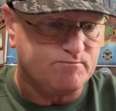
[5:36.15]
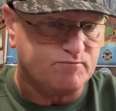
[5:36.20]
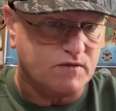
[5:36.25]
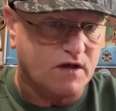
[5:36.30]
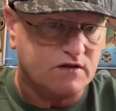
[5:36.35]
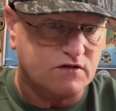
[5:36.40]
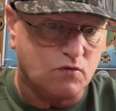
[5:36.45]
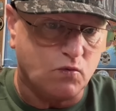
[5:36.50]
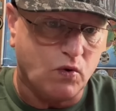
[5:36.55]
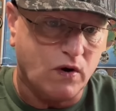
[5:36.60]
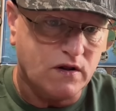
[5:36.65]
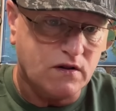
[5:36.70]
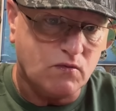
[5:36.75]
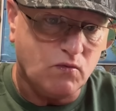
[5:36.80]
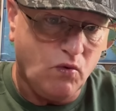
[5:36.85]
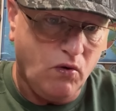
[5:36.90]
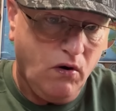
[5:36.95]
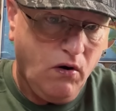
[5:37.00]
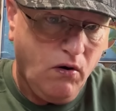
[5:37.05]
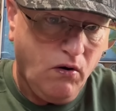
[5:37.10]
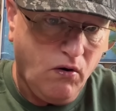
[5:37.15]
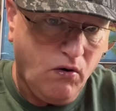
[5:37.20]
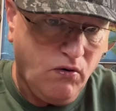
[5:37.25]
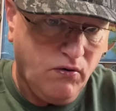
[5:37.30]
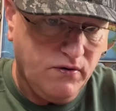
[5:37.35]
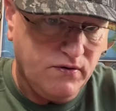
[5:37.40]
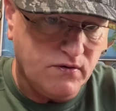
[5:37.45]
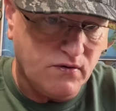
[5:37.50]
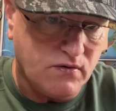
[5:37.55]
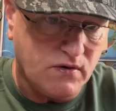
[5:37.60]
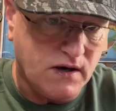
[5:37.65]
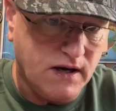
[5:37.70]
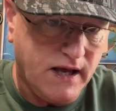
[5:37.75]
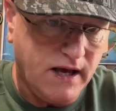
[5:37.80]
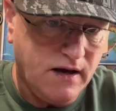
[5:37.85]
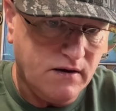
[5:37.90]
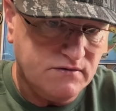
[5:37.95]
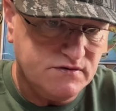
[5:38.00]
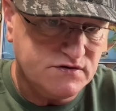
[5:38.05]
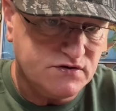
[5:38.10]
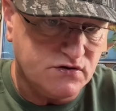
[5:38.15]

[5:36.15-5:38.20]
at the Wailing Wall, you're allowed